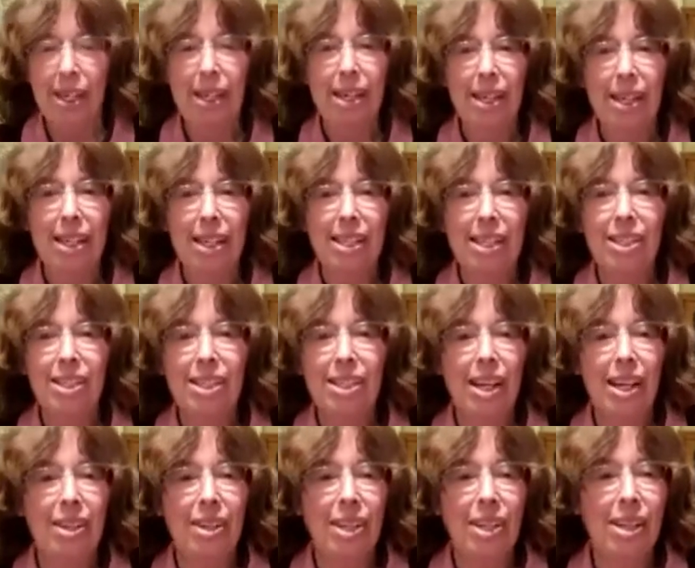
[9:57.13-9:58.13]
is
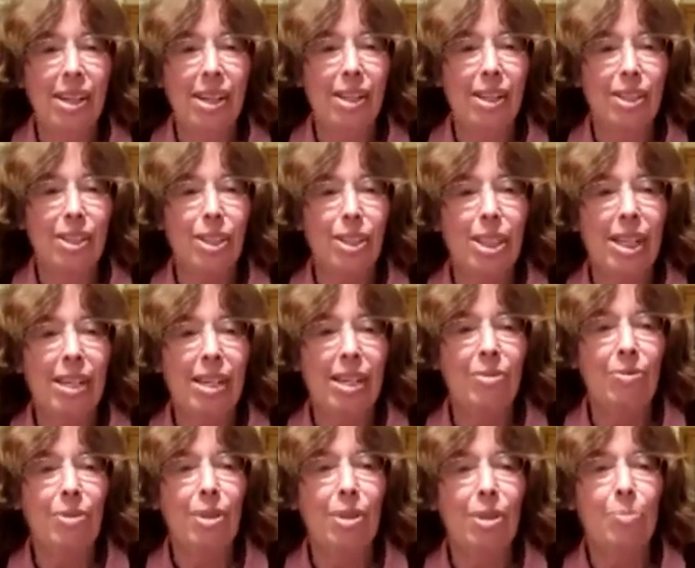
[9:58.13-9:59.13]
telling us, the
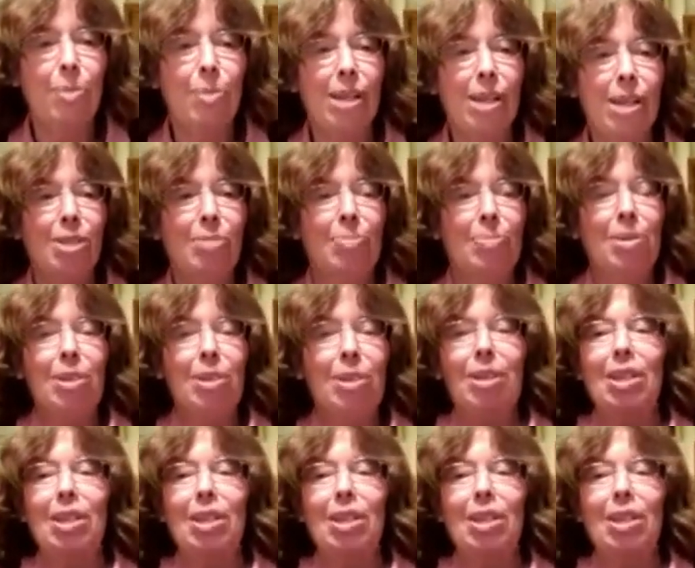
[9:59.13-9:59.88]
infinite possibility